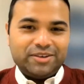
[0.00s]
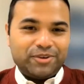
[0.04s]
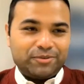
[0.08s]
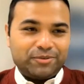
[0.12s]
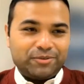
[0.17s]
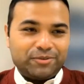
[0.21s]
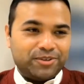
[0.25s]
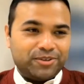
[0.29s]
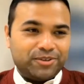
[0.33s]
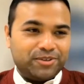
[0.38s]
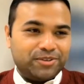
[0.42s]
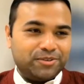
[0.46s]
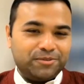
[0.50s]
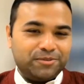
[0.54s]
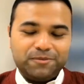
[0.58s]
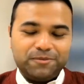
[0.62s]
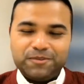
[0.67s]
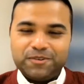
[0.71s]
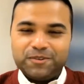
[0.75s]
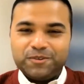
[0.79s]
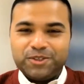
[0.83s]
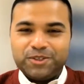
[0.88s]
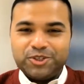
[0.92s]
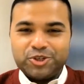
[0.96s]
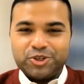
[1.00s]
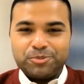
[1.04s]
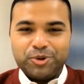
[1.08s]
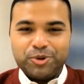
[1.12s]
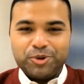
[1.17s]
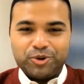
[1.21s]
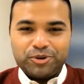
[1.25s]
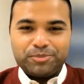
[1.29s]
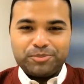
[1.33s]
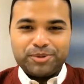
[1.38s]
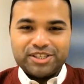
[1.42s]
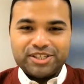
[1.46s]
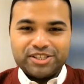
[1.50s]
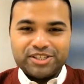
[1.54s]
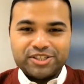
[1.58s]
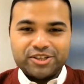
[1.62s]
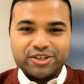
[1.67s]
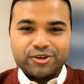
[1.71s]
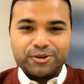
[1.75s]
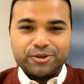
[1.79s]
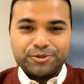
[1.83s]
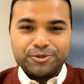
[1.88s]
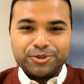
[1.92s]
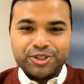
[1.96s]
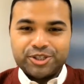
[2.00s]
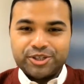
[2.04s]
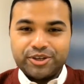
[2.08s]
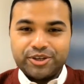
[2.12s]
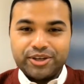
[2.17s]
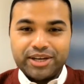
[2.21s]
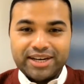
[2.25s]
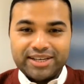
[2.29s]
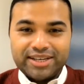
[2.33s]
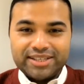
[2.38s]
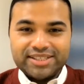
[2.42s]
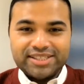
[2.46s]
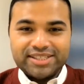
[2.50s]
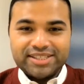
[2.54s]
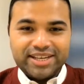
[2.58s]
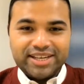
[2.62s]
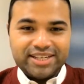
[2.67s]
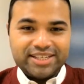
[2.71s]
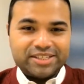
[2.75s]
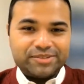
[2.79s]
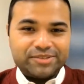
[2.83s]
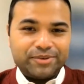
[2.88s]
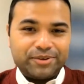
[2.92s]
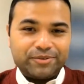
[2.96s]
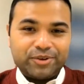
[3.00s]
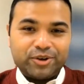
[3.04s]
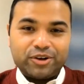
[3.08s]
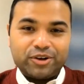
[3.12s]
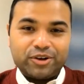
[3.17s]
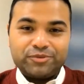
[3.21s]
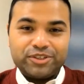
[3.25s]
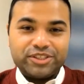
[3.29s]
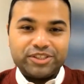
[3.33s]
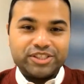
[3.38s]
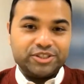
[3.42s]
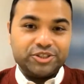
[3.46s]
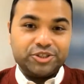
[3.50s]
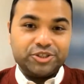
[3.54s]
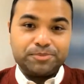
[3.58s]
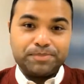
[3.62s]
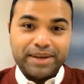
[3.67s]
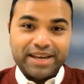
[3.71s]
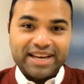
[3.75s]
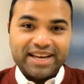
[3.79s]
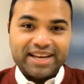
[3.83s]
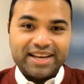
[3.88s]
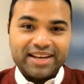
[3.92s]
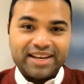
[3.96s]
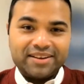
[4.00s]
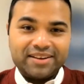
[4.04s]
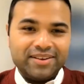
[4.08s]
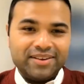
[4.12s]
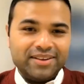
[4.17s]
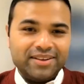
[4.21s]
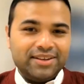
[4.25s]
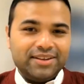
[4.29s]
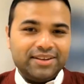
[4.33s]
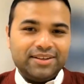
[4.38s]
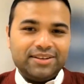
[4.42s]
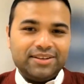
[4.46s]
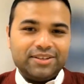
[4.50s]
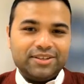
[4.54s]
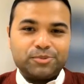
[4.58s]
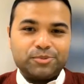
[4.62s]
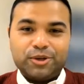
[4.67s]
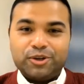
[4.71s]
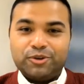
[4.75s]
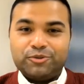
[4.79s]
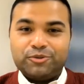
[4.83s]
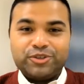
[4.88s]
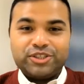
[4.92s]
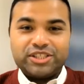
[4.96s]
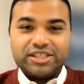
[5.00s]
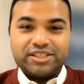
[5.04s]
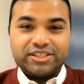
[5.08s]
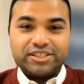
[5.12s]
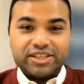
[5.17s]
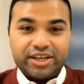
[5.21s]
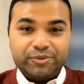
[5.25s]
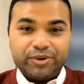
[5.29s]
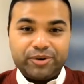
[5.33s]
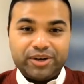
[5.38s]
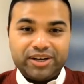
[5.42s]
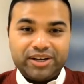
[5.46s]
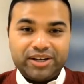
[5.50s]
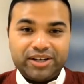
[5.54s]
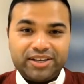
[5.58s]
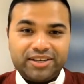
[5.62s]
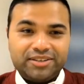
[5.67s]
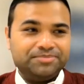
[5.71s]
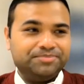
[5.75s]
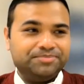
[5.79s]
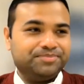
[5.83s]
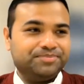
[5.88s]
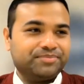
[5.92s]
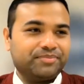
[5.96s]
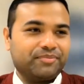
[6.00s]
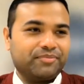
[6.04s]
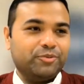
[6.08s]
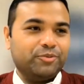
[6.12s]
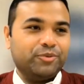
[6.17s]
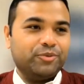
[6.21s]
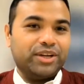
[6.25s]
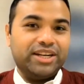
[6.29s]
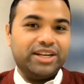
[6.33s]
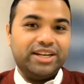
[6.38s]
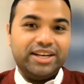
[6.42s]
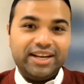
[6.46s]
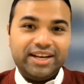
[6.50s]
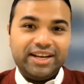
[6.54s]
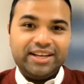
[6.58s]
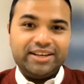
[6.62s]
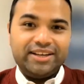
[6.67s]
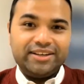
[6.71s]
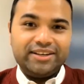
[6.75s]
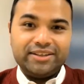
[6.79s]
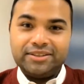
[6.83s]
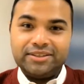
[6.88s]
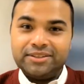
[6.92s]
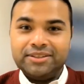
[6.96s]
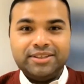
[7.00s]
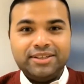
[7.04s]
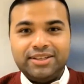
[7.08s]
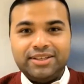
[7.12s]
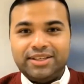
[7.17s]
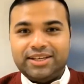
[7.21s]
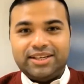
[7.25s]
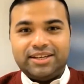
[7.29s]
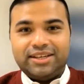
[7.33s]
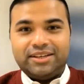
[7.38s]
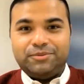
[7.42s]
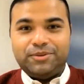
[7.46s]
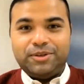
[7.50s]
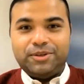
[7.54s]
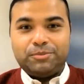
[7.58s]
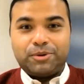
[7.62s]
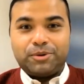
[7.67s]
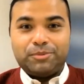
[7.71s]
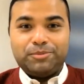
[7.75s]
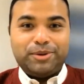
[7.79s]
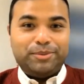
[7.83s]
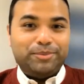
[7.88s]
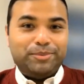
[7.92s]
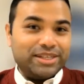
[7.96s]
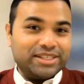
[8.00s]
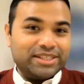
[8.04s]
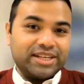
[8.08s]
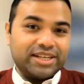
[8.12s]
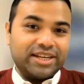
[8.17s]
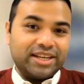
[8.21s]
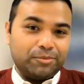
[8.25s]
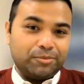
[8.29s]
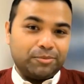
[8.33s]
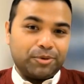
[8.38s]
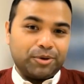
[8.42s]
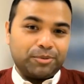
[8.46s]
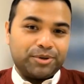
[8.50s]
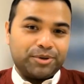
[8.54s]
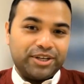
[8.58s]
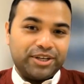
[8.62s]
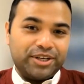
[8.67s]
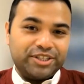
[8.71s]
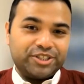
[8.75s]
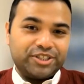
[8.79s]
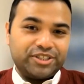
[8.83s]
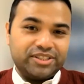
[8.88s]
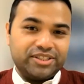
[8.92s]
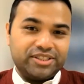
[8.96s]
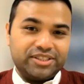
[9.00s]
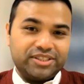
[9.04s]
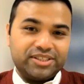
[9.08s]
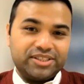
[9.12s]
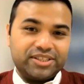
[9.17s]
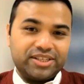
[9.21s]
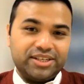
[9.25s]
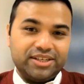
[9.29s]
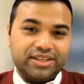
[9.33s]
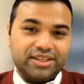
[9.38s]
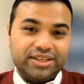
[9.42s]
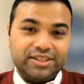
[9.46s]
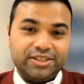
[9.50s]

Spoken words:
We have a distributed presence across the United States. We have an office in Japan, a small office in Taiwan, one in India, and we'll probably be setting up operations